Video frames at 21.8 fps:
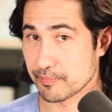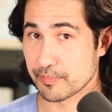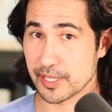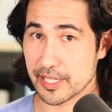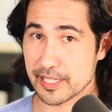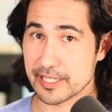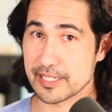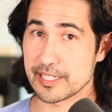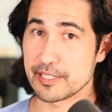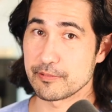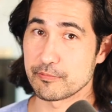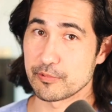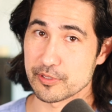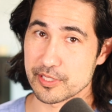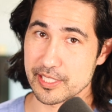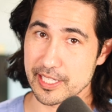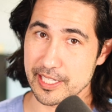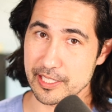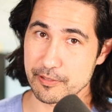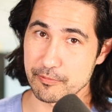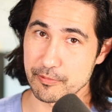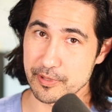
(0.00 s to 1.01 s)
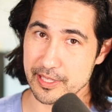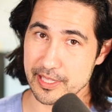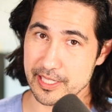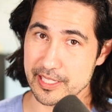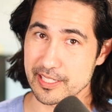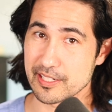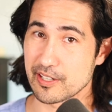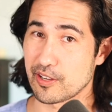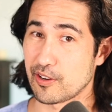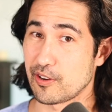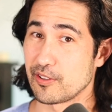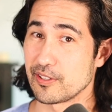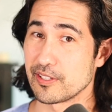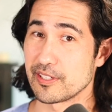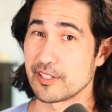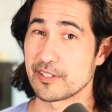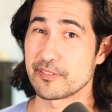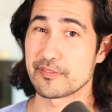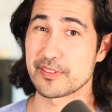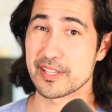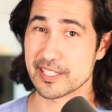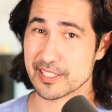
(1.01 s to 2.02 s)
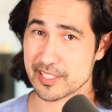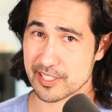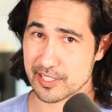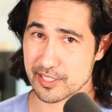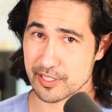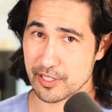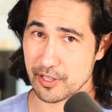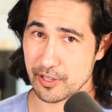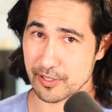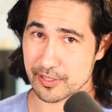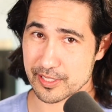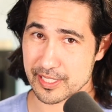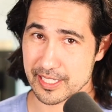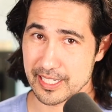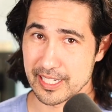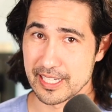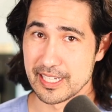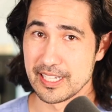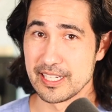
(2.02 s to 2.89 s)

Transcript: but it will take with it all of that salt.